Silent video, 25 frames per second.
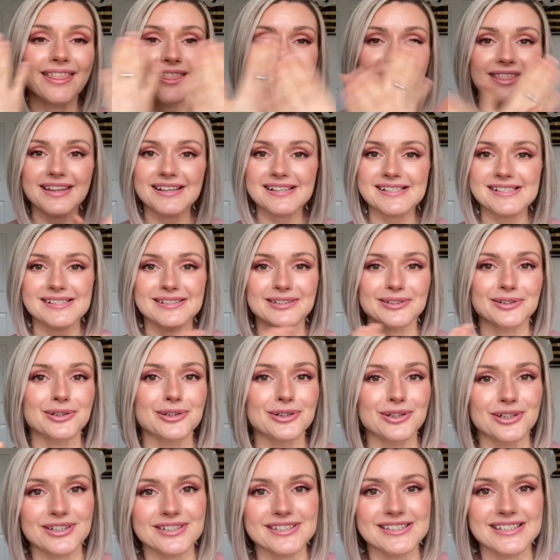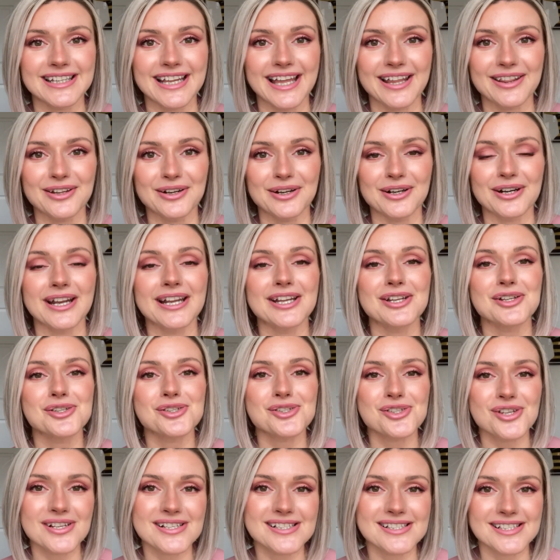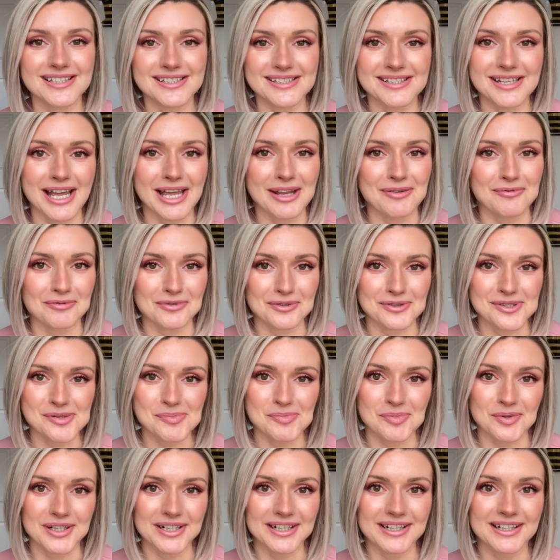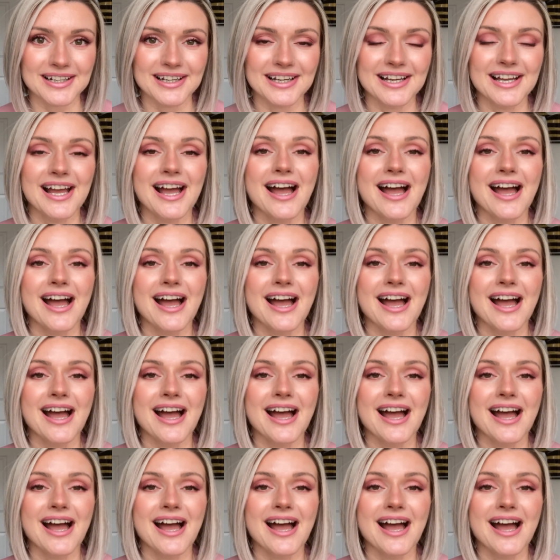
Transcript: this little look together just in time for spring.